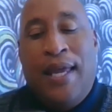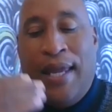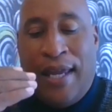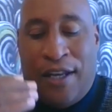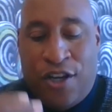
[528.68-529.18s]

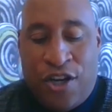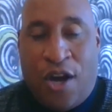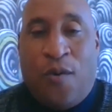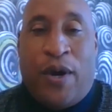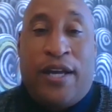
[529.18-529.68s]
In
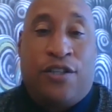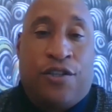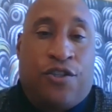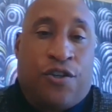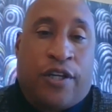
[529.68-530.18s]
no way
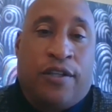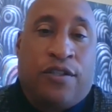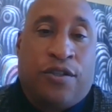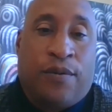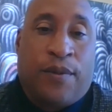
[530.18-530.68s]
should your
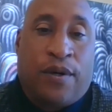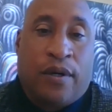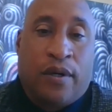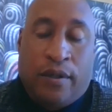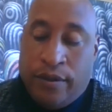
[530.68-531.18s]
consumer
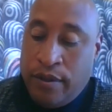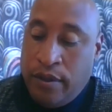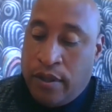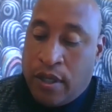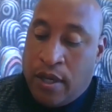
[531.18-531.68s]

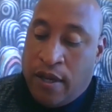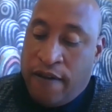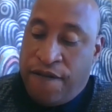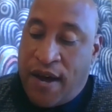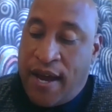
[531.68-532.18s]

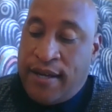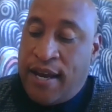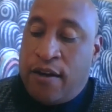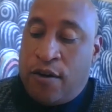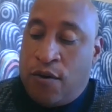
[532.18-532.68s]
find
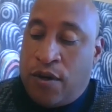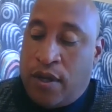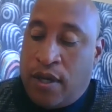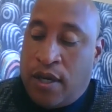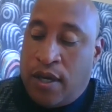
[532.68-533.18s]
out
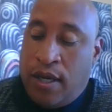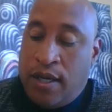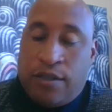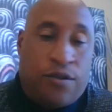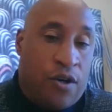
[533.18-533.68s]
on
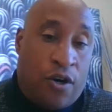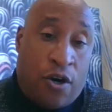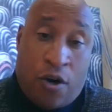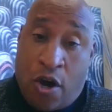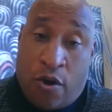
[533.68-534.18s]
his or
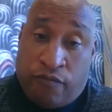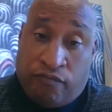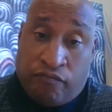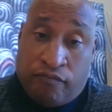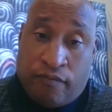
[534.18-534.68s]
her own
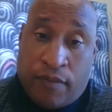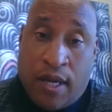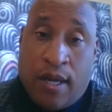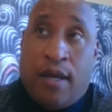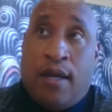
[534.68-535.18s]

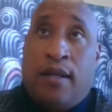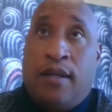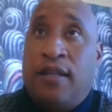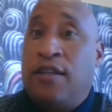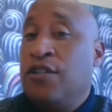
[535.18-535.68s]

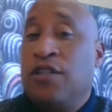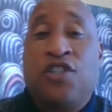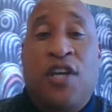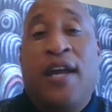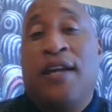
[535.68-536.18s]
that there's a
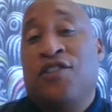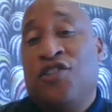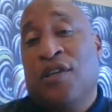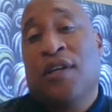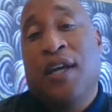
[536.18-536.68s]

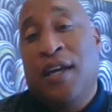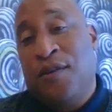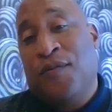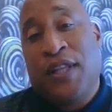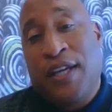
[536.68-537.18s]
change in the
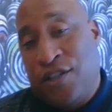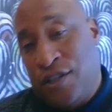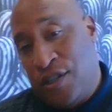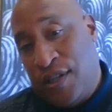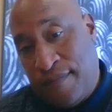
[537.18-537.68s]

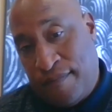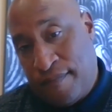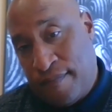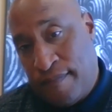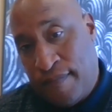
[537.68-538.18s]
relationship.
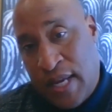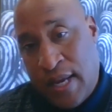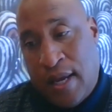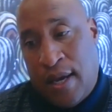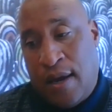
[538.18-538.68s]

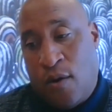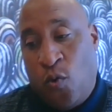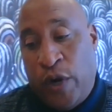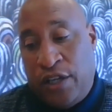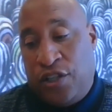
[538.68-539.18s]

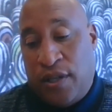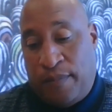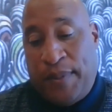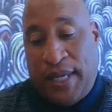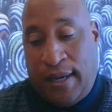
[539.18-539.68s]
We
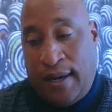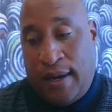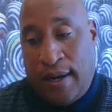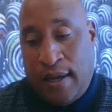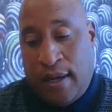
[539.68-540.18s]
should be
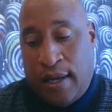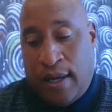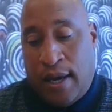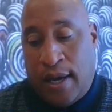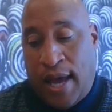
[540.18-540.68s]

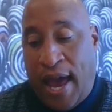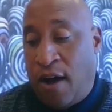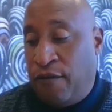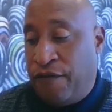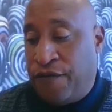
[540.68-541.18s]

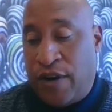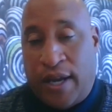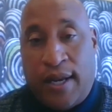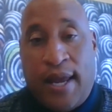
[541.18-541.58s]
out front.